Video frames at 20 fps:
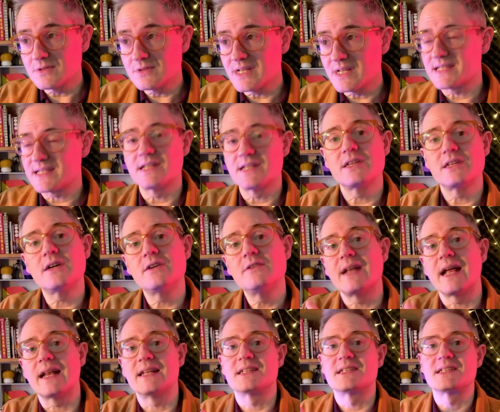It's a node
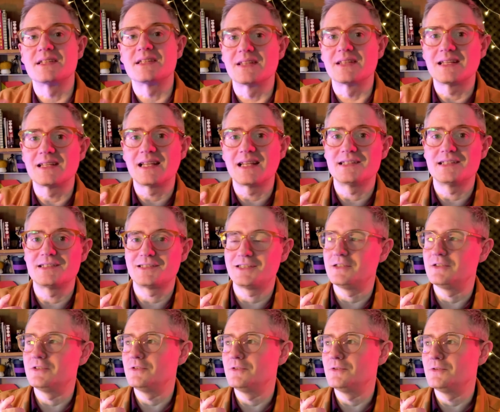editor that lets
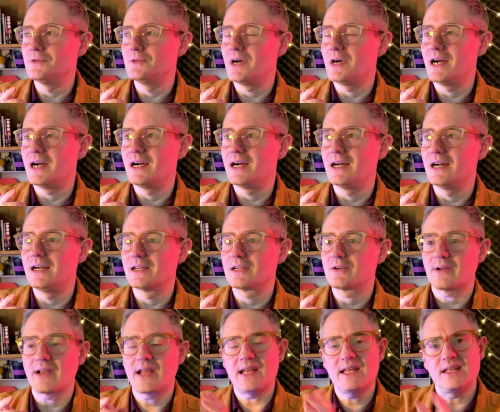you
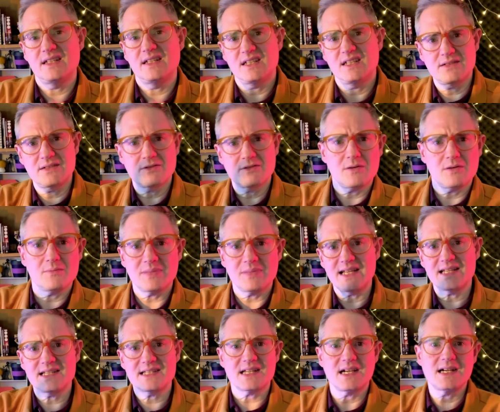create kind of
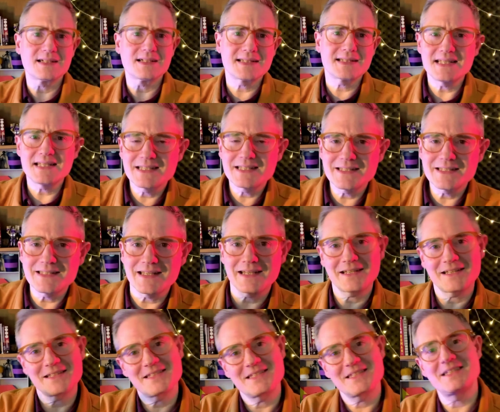complex artistic
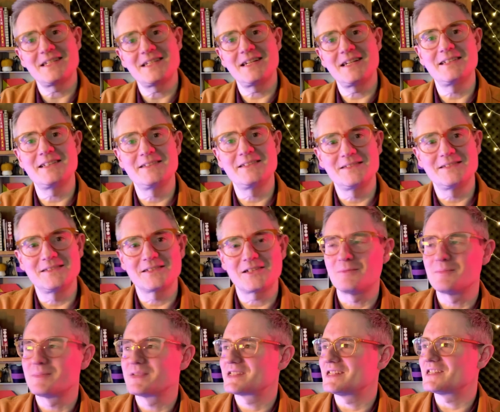style
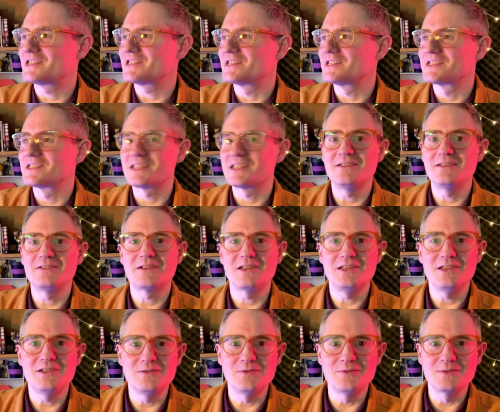compositions that you can
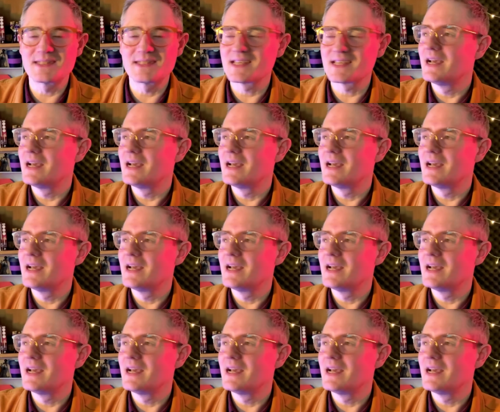use.